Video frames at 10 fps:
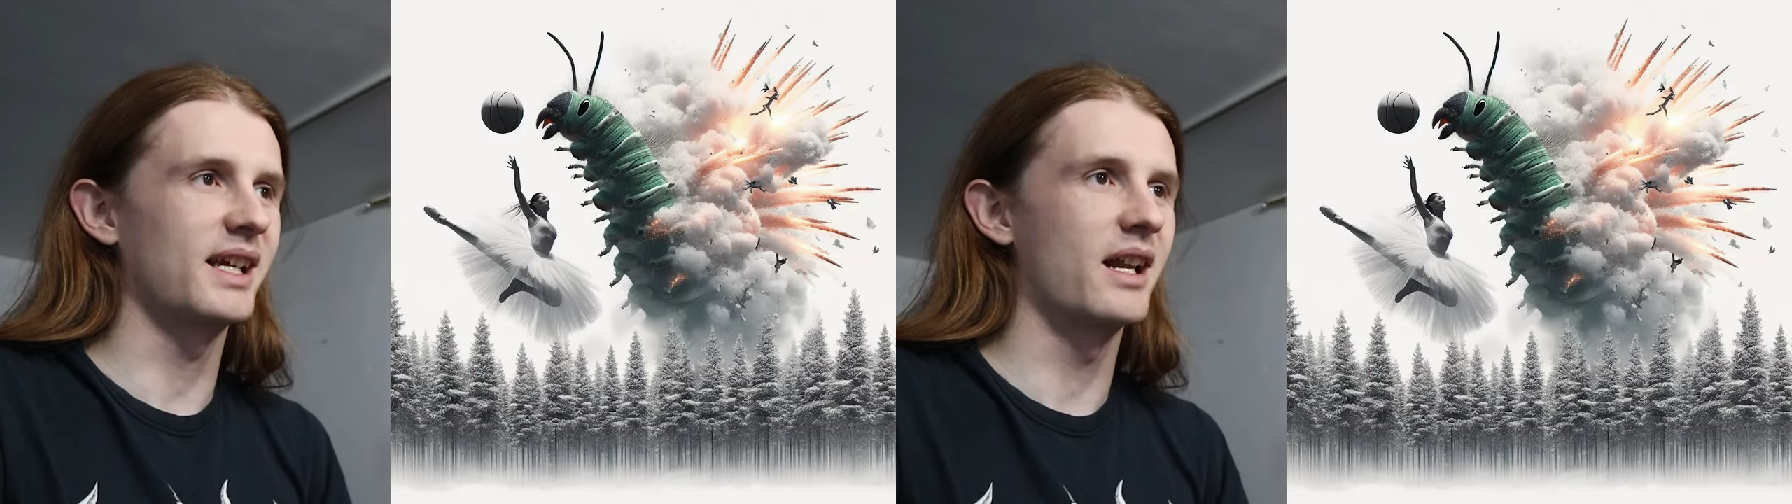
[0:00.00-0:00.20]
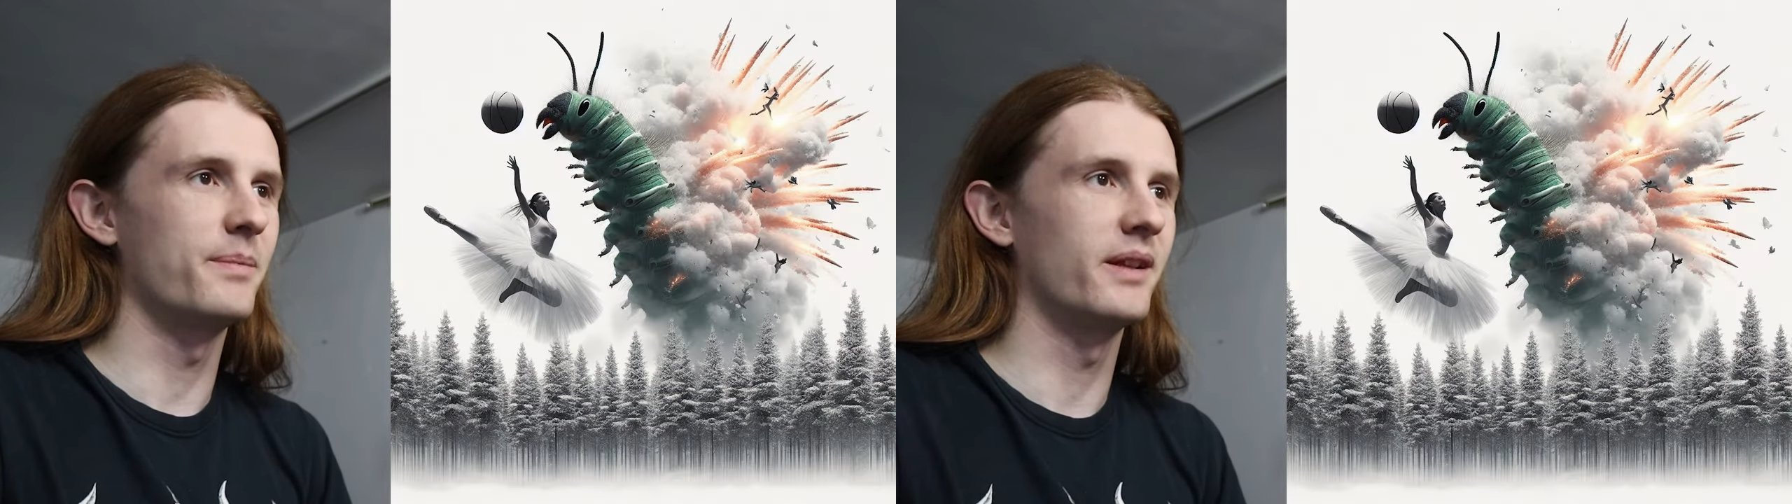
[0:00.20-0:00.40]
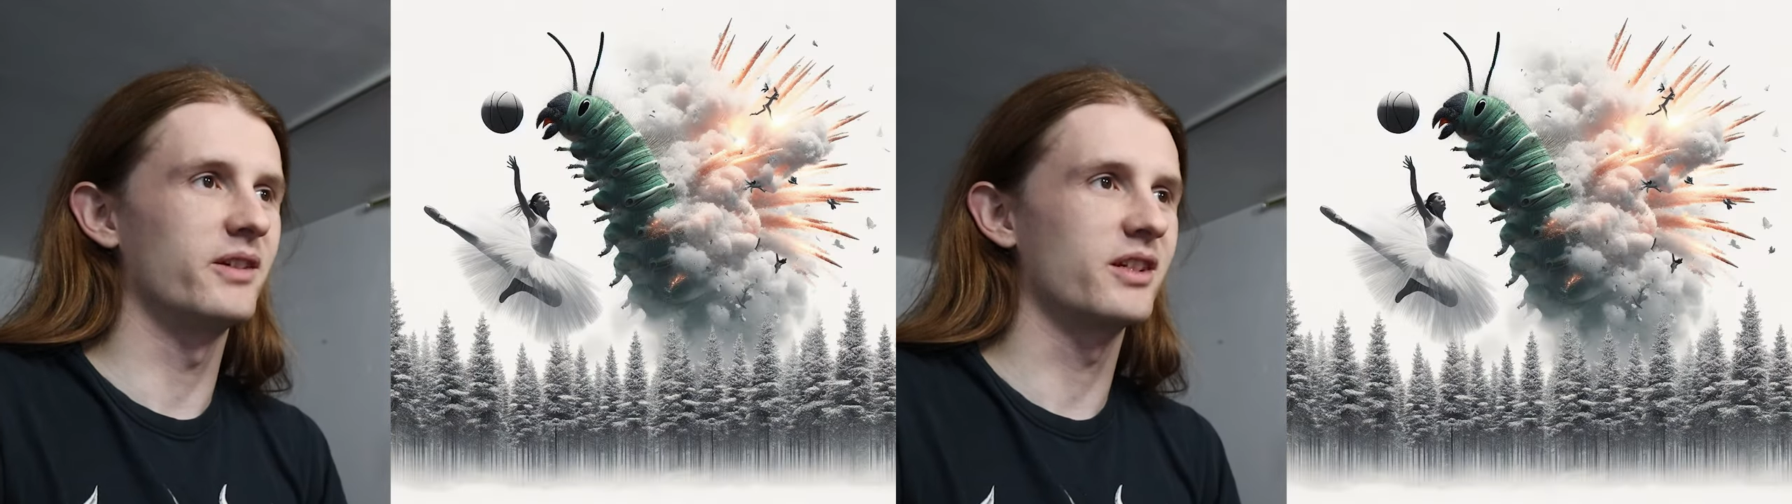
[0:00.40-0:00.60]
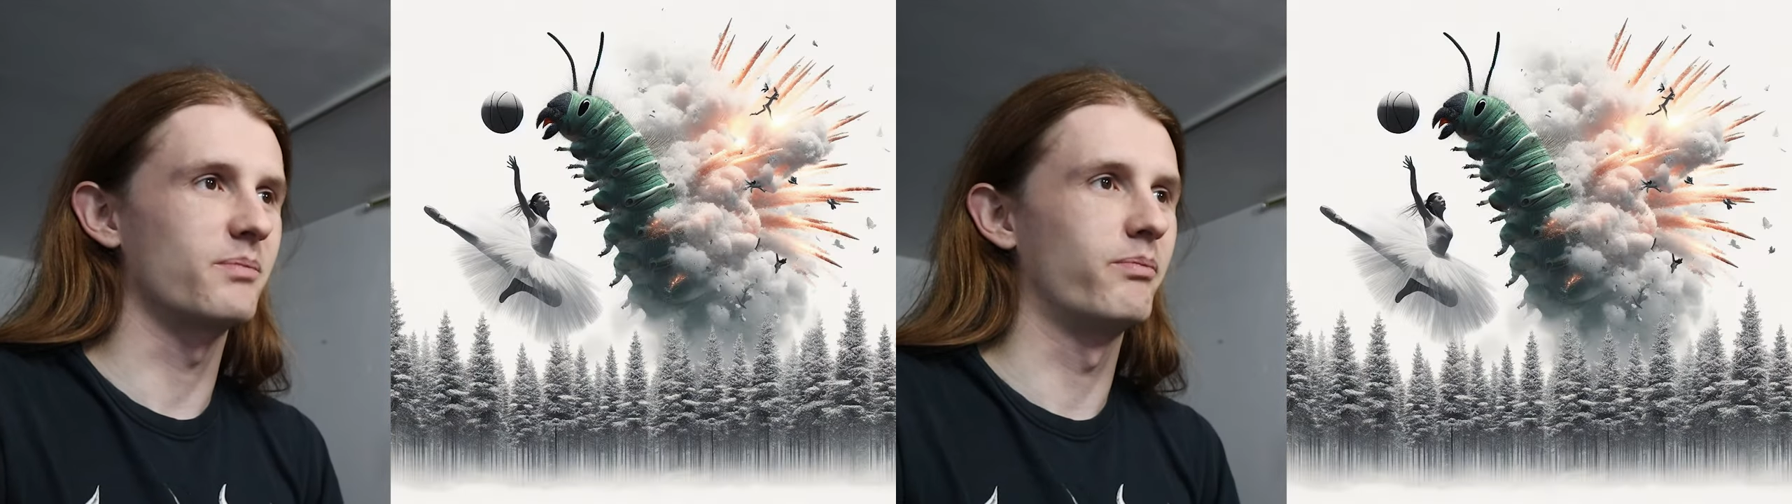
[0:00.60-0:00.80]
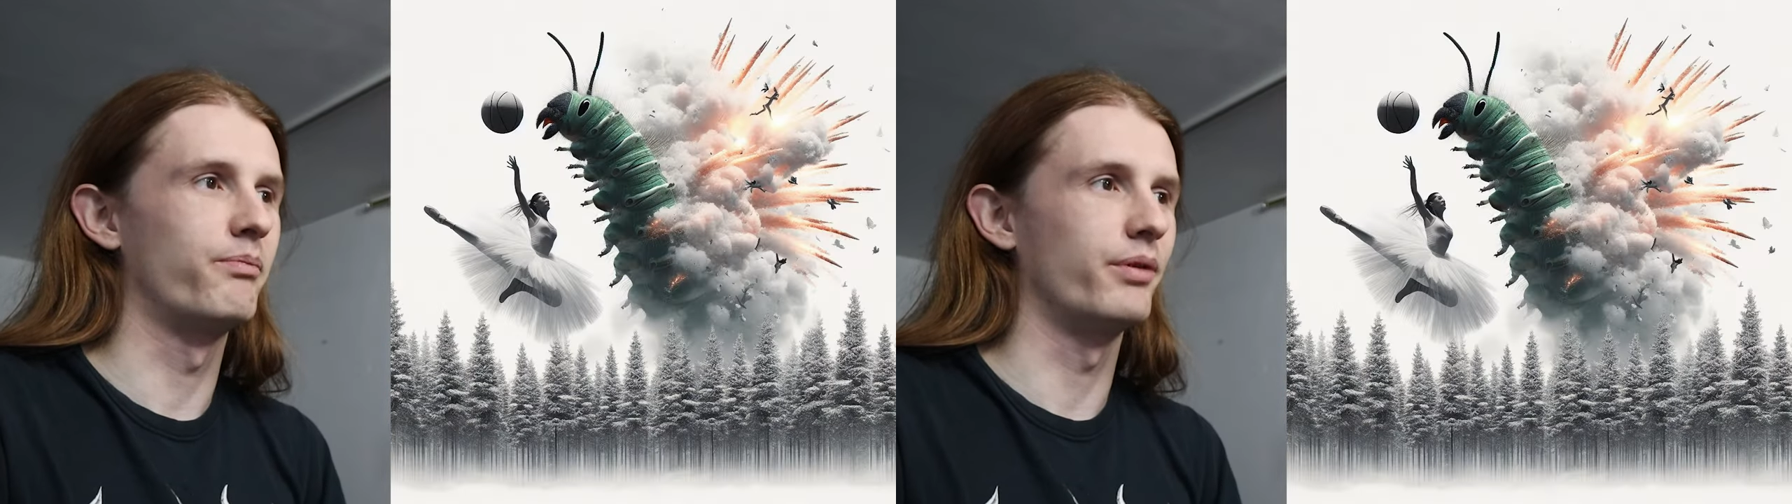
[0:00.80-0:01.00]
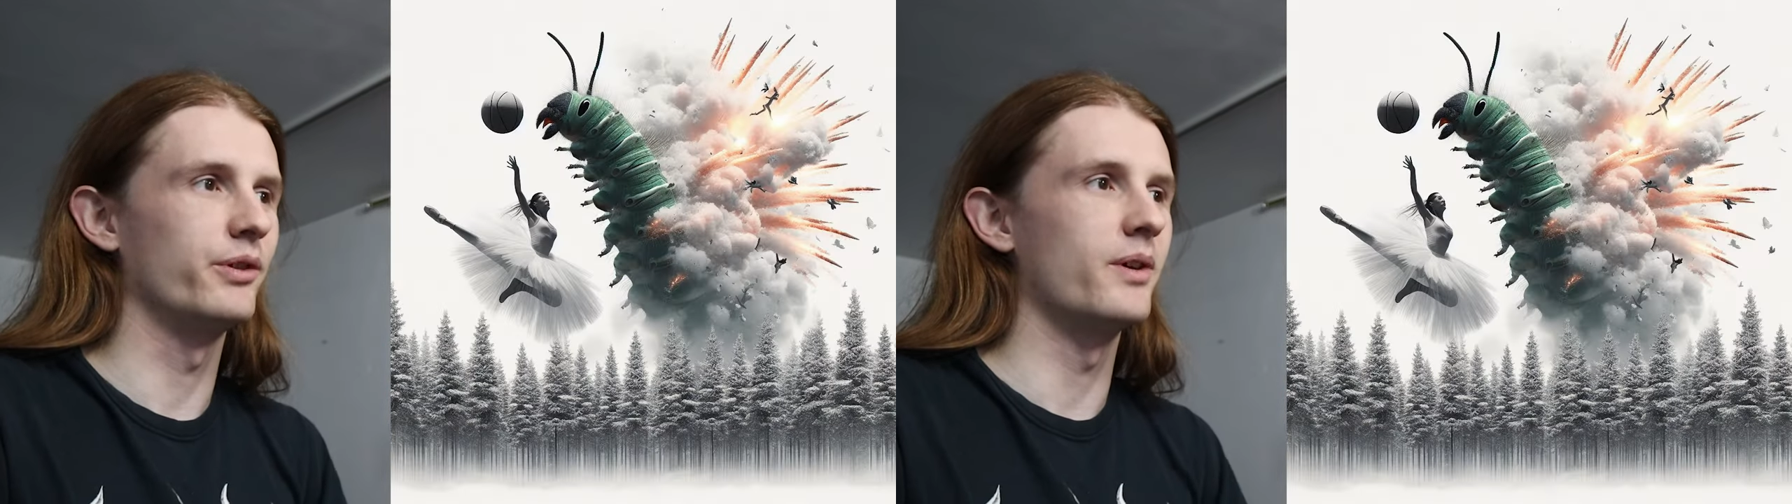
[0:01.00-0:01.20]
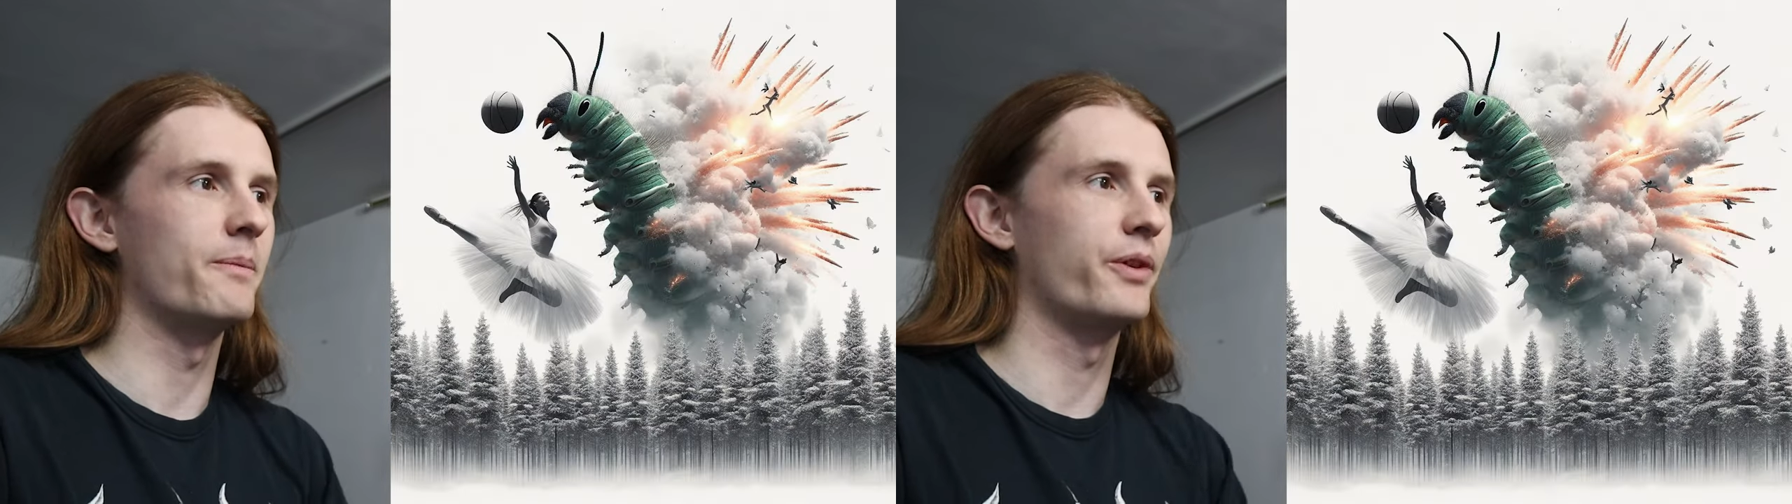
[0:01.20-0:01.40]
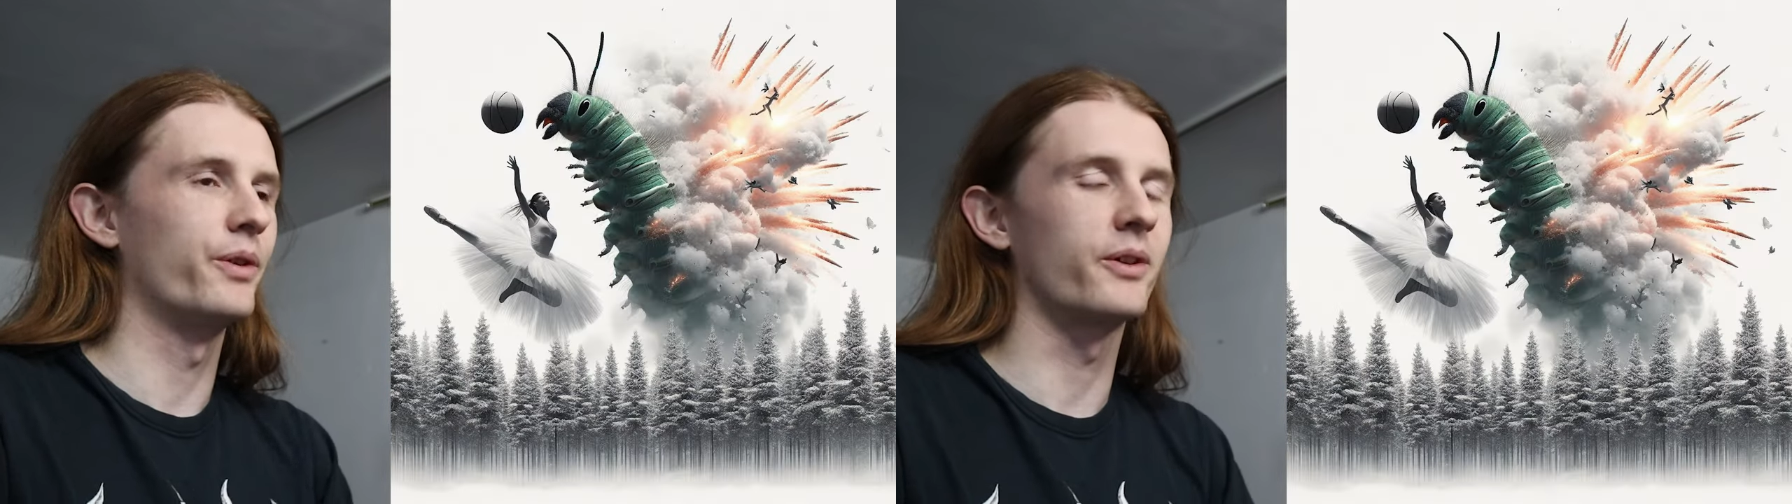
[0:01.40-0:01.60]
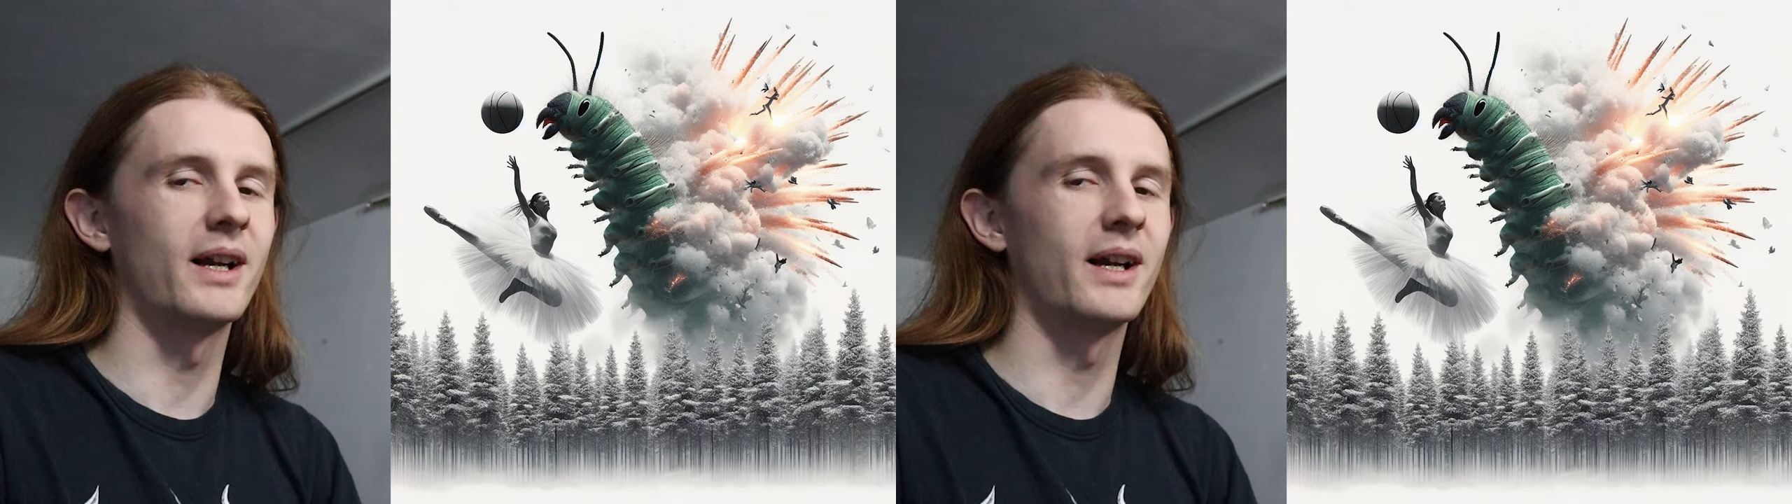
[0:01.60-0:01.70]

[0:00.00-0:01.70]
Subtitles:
caterpillar just blew up through the